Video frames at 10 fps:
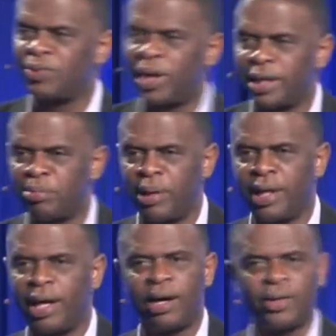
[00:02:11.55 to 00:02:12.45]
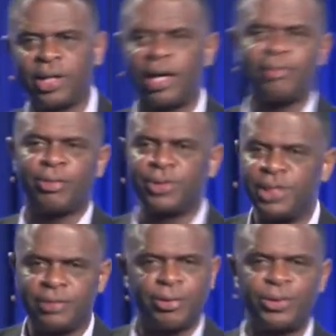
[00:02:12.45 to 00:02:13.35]
When I get paid, I honor God first.
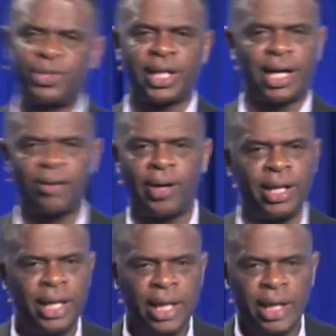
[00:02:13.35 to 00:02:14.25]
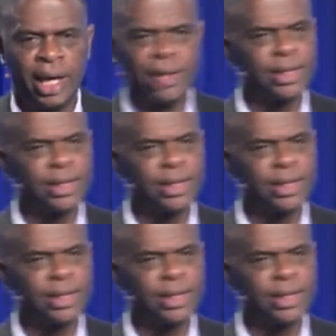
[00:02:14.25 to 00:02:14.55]
He's the first check I write. I just,